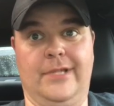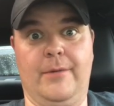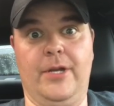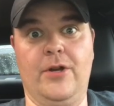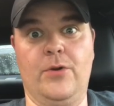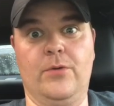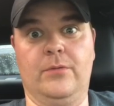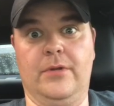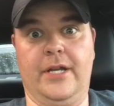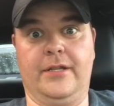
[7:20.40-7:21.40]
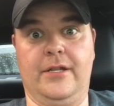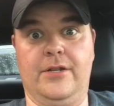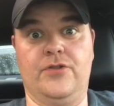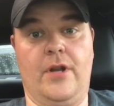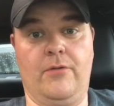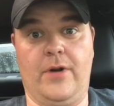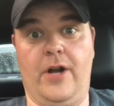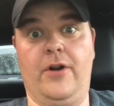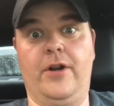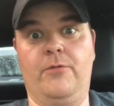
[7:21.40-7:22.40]
Let me know like the general
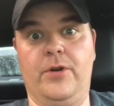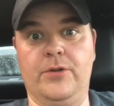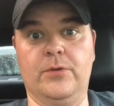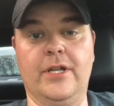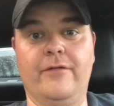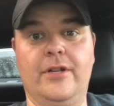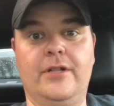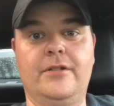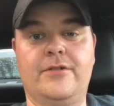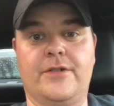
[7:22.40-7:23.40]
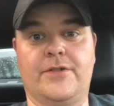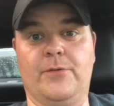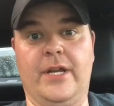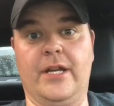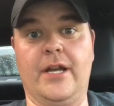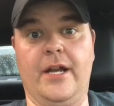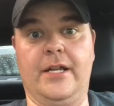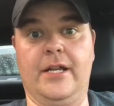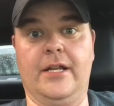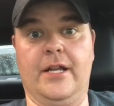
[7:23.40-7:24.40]
area where you live in, just so we can kind
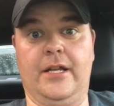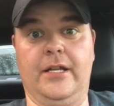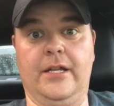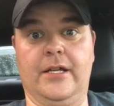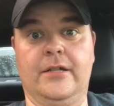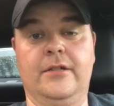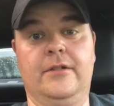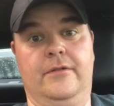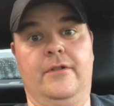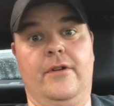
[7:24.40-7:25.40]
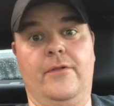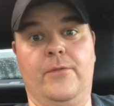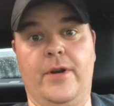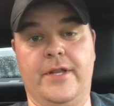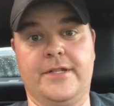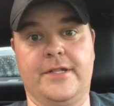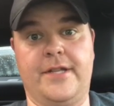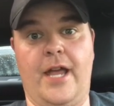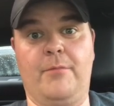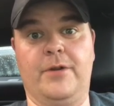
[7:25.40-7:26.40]
of get an idea of where this
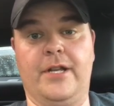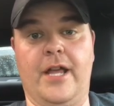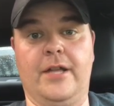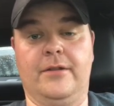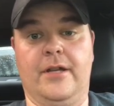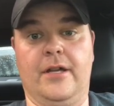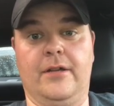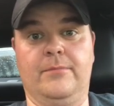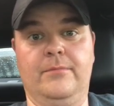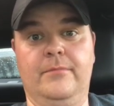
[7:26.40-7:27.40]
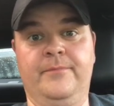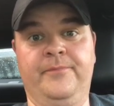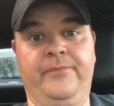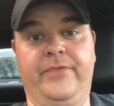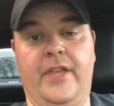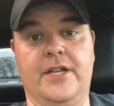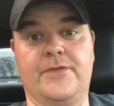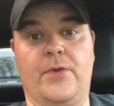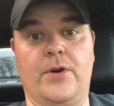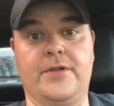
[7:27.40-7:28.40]
is happening at,
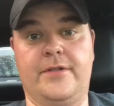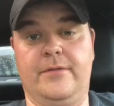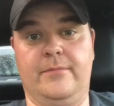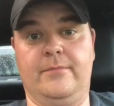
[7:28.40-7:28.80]
as far as,